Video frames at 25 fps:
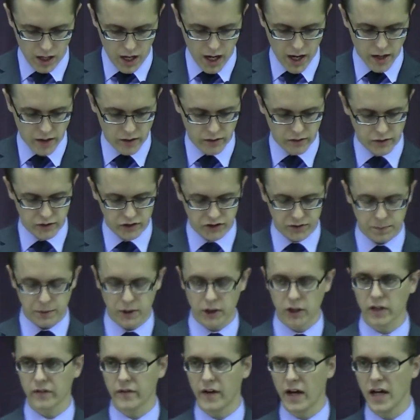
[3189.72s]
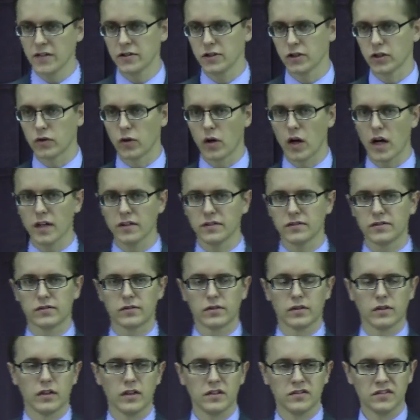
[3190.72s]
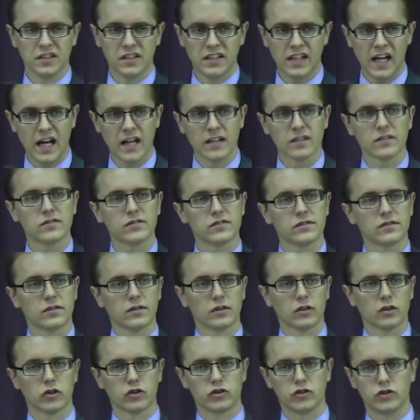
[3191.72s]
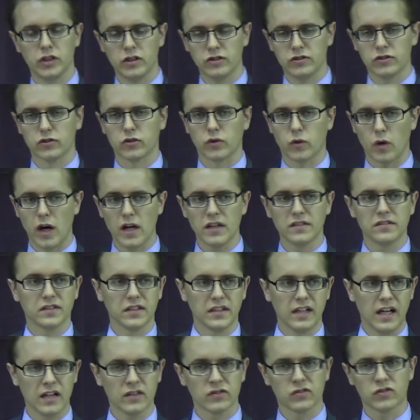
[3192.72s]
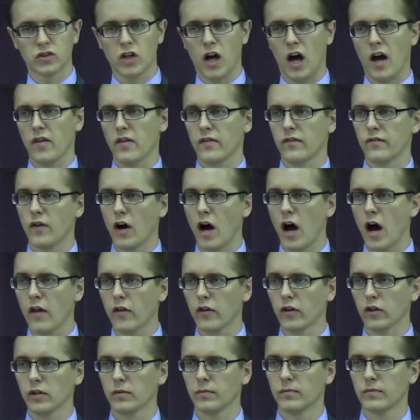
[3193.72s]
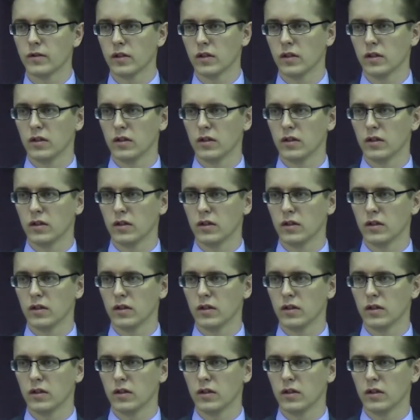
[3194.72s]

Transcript: And the spirit of Antichrist is against Jesus Christ, against God the Father.